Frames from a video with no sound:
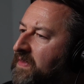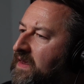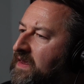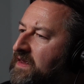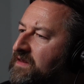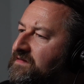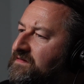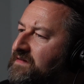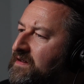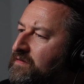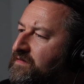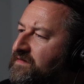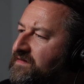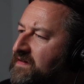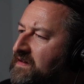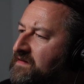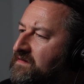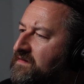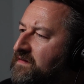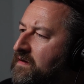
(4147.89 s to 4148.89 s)
Is there a
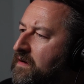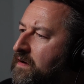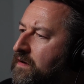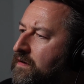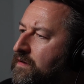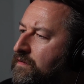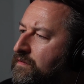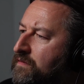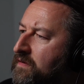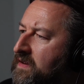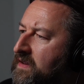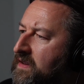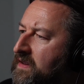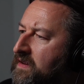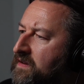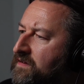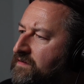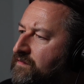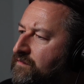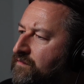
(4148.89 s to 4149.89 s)
sense that Hungary
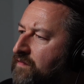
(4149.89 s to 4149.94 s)
is